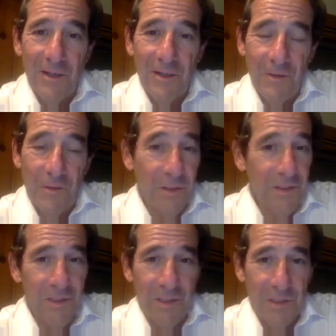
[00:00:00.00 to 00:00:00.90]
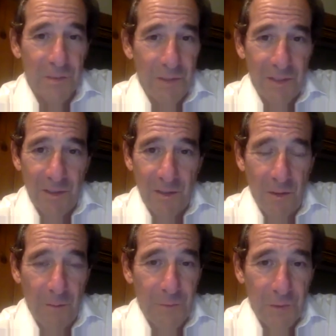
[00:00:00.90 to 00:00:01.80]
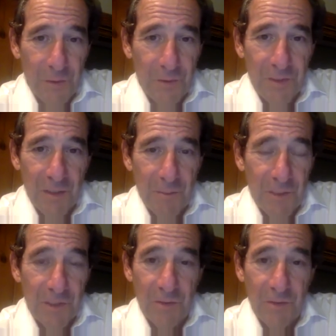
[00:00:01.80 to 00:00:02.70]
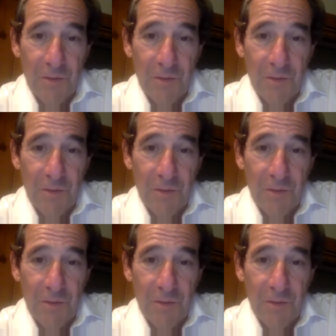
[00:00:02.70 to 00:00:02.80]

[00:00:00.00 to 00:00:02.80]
you could see this being abused and misused.